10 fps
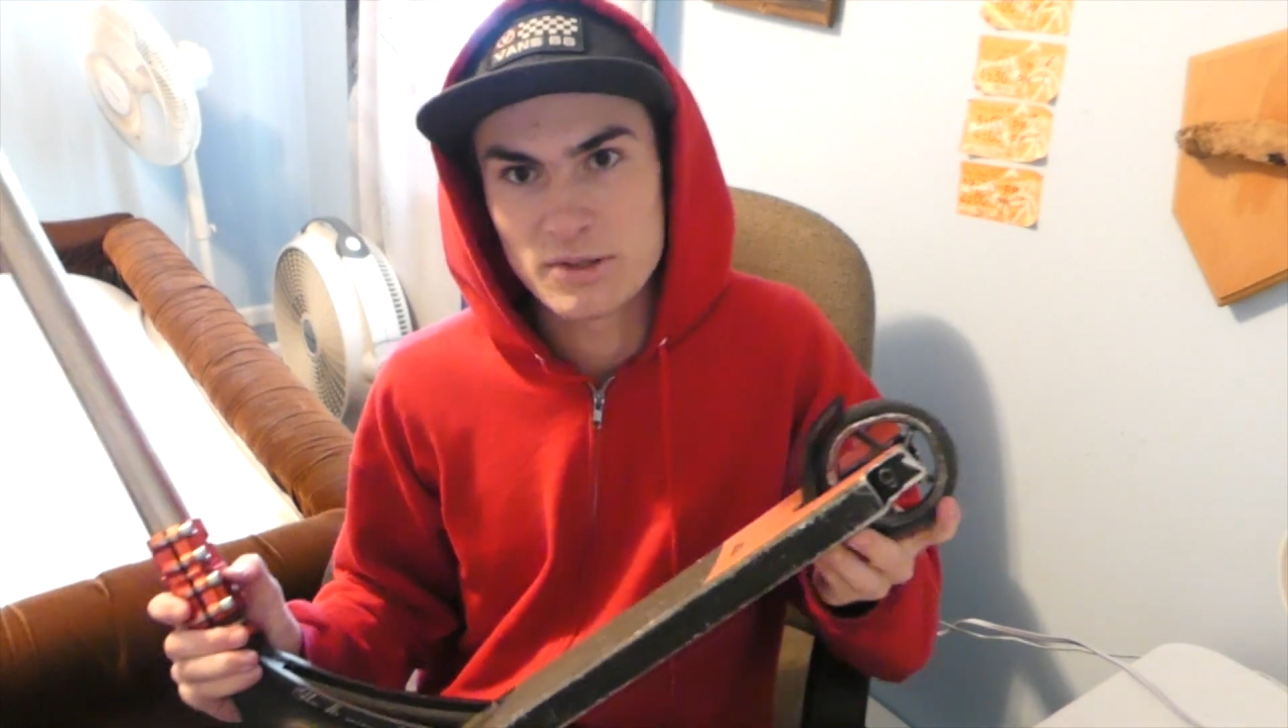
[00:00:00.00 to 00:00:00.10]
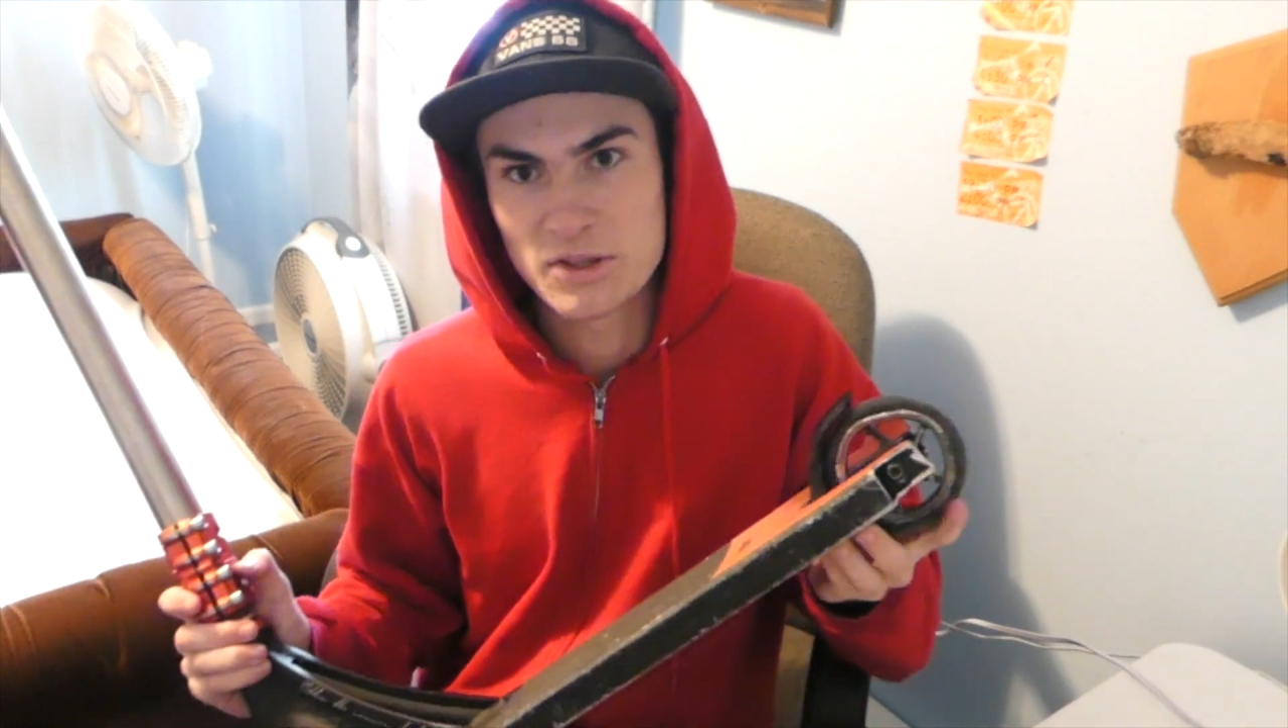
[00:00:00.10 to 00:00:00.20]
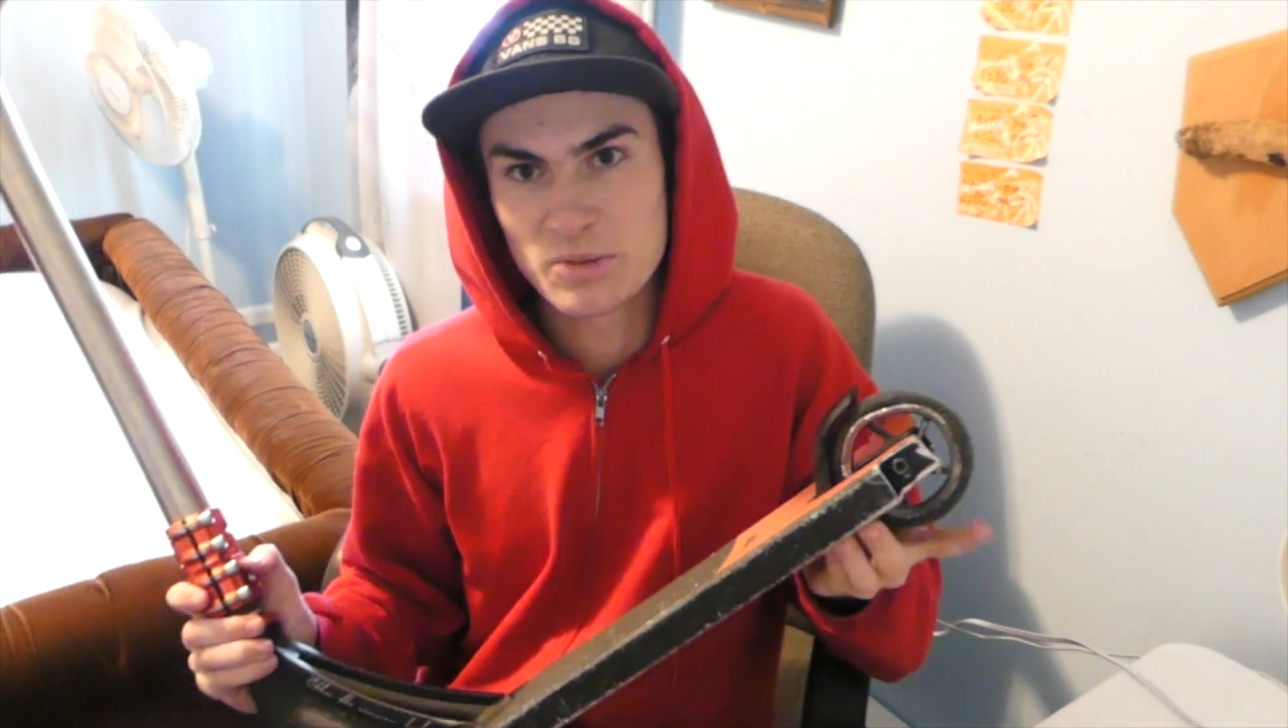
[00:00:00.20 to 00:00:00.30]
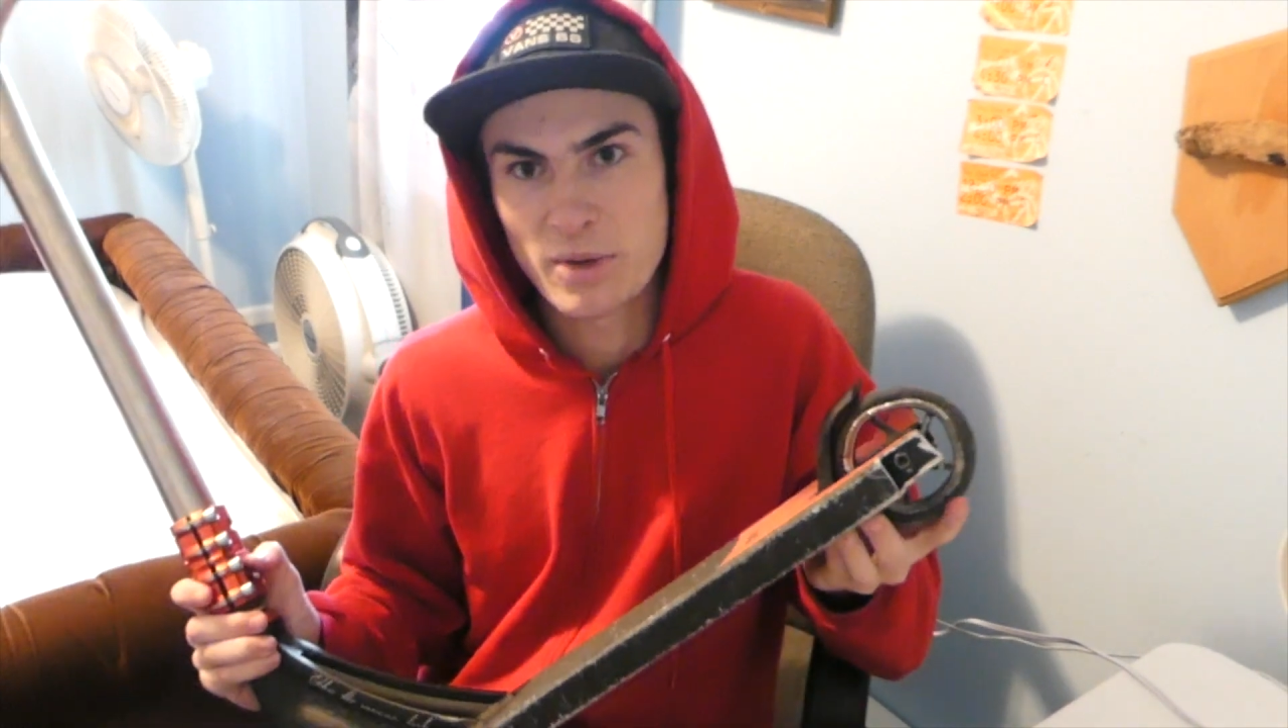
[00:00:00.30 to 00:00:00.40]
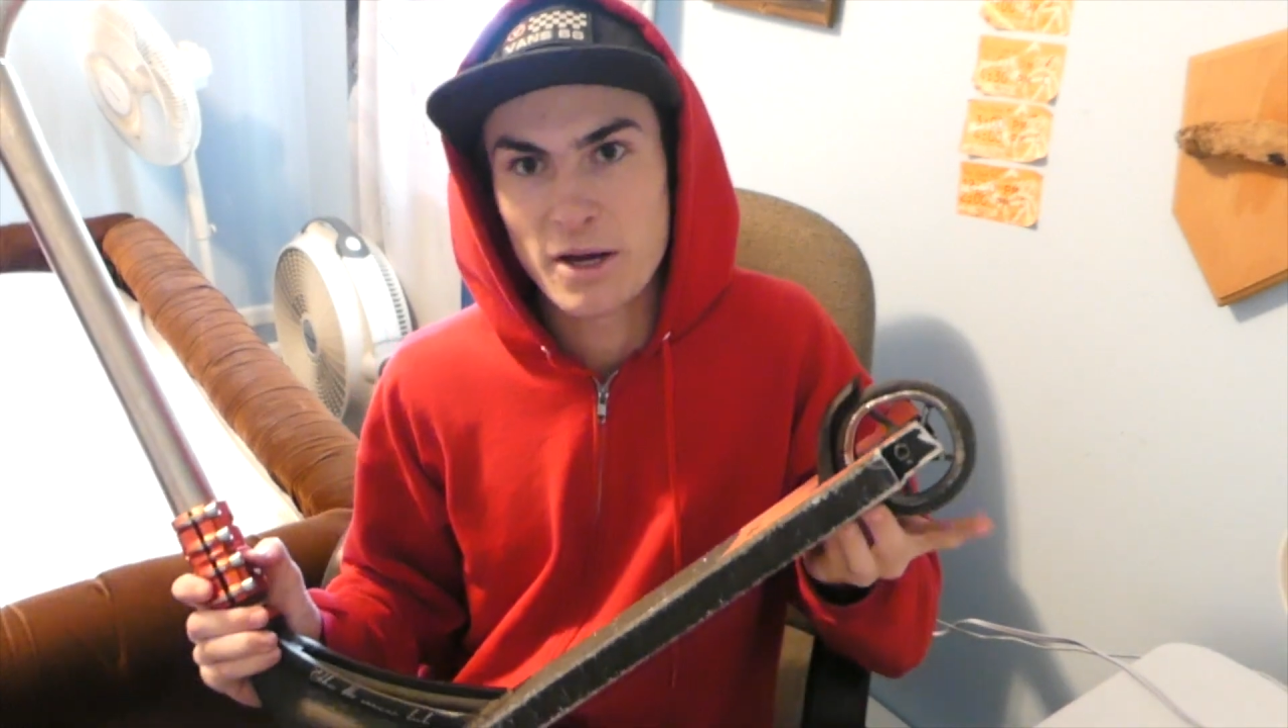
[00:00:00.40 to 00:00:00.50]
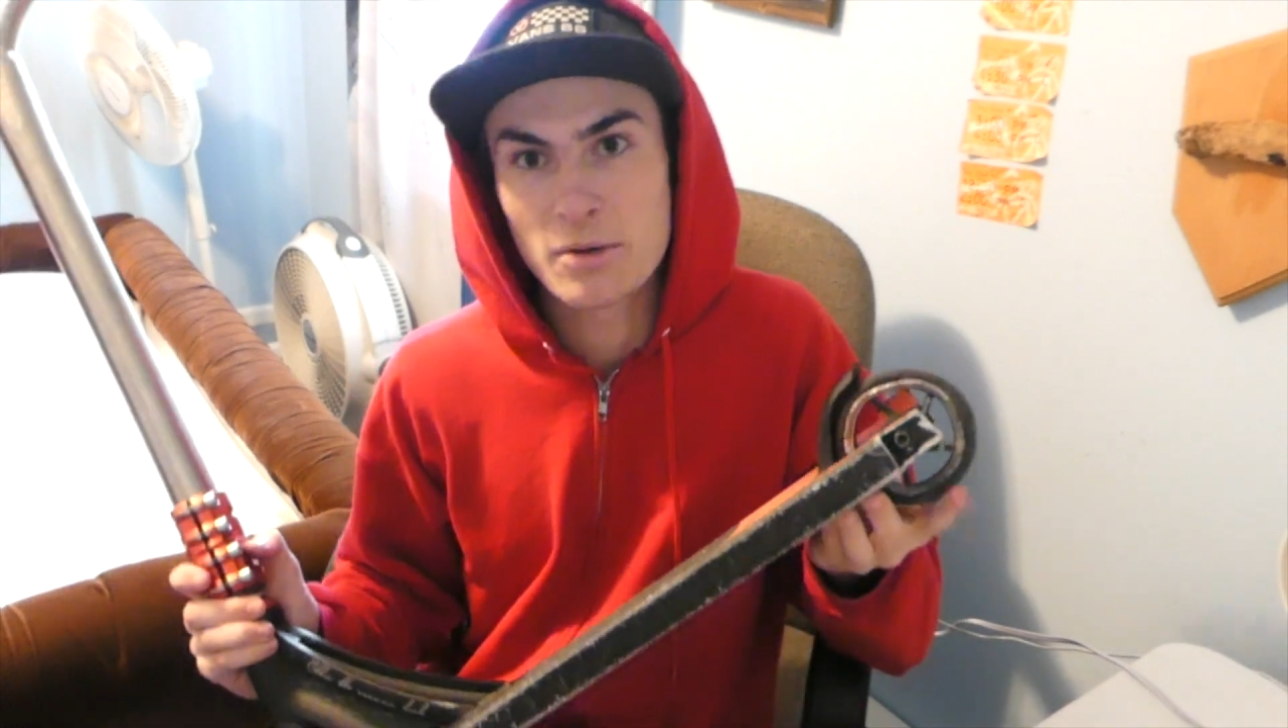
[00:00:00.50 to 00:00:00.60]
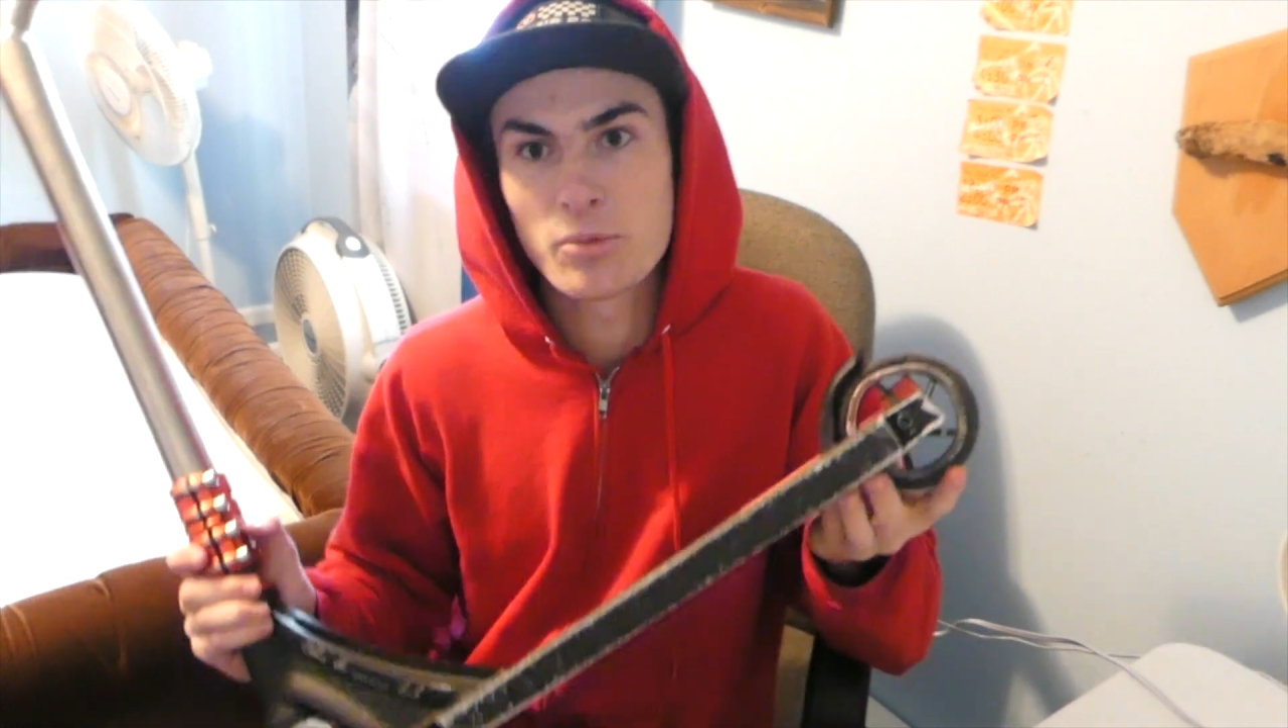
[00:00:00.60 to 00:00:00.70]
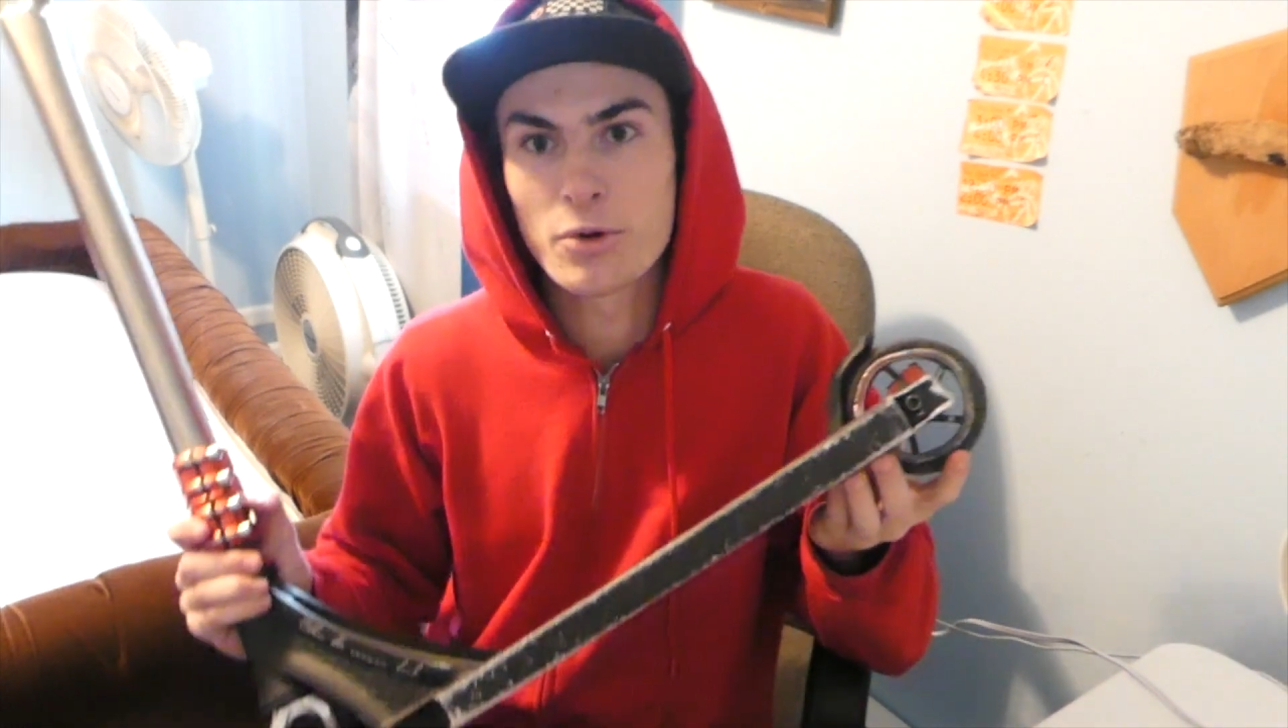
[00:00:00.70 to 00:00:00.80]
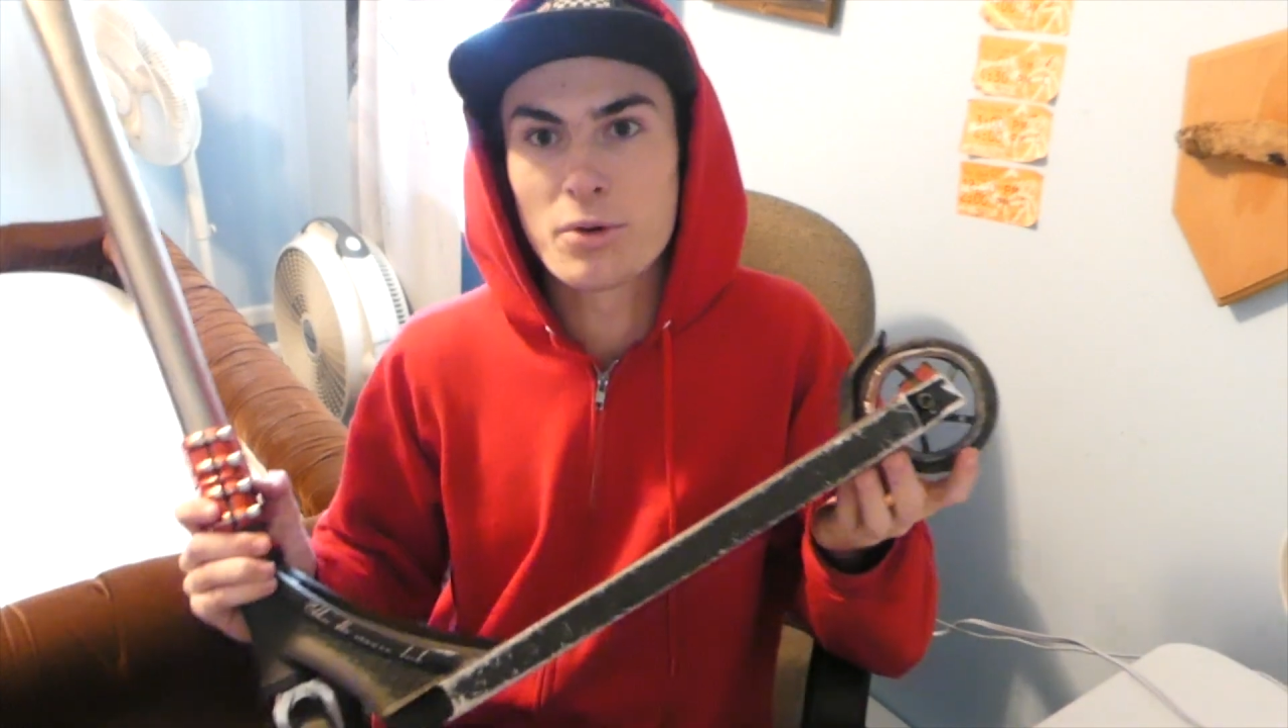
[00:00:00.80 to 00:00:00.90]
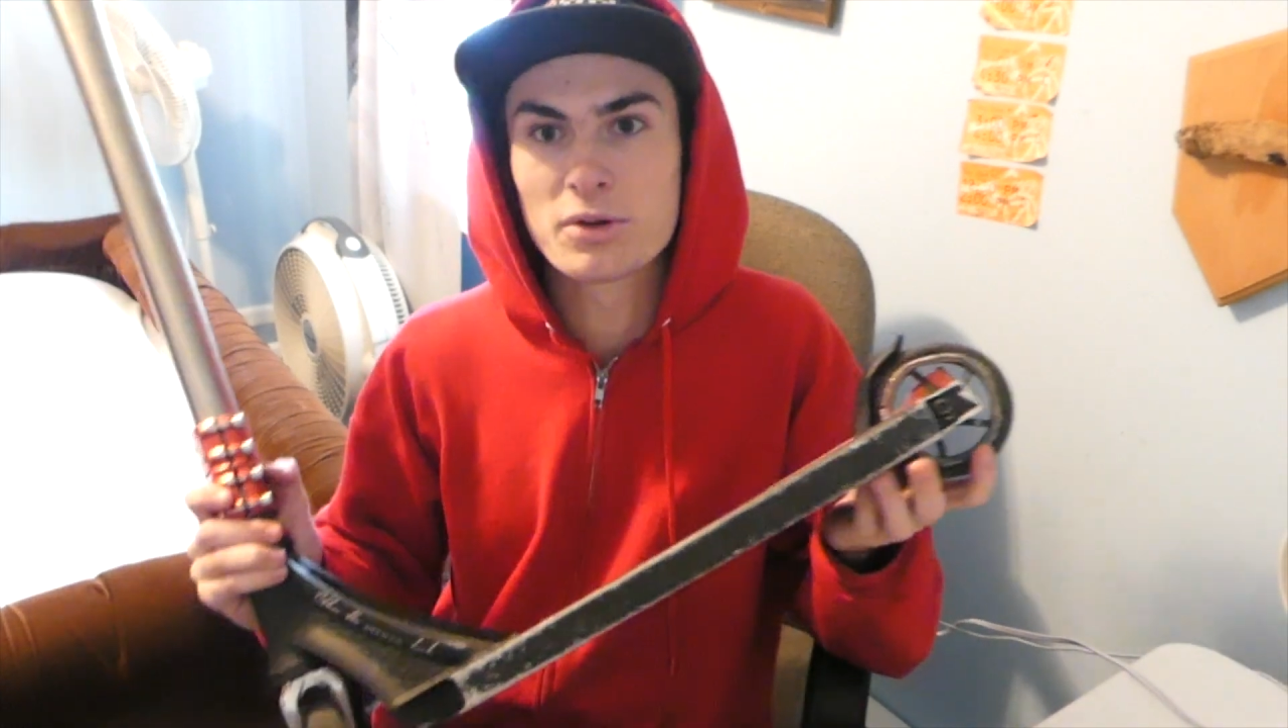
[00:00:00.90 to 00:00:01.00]
in this pair
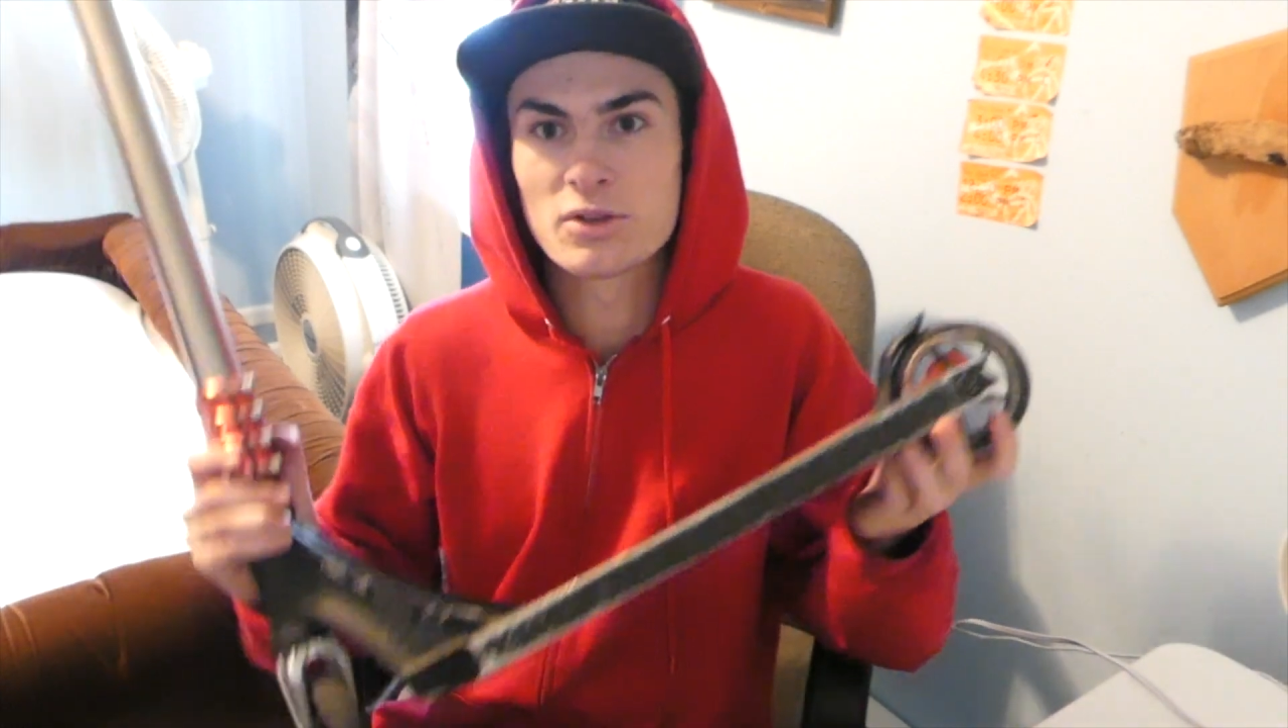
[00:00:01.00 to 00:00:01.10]
broke,